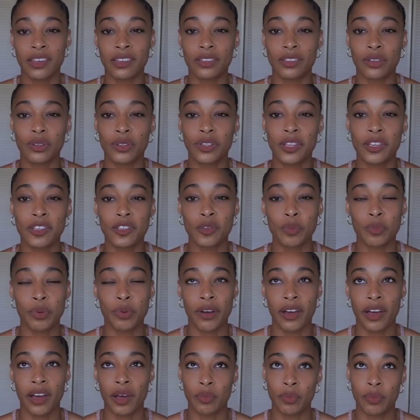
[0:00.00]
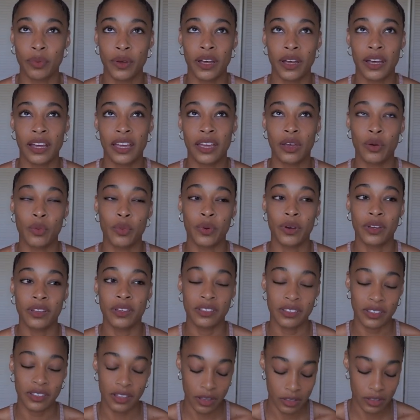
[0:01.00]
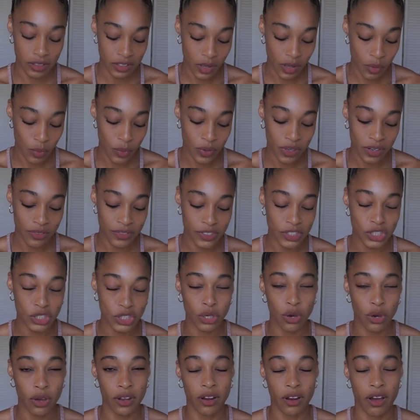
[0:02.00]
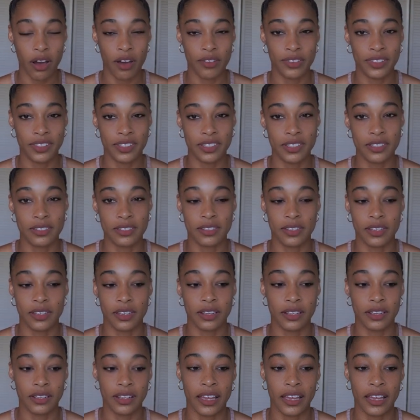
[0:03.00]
So this prep, it was somewhat of a short off season.